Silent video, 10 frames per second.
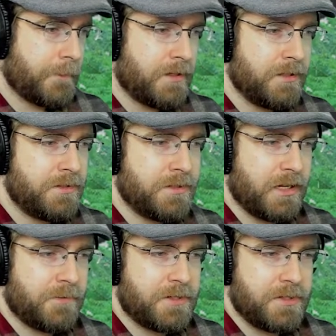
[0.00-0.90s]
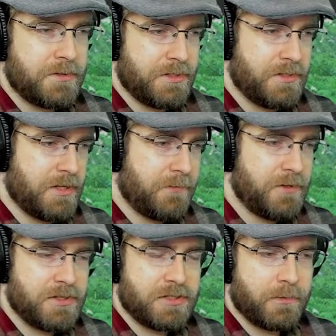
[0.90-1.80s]
all you have to do is
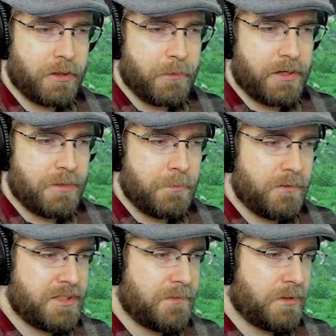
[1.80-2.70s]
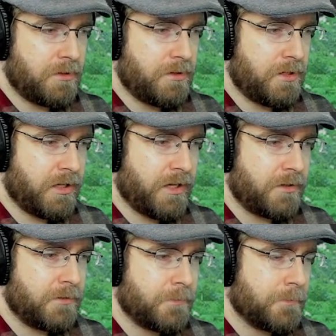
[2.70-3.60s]
infuse yourself with the wind and move as if you're a gale.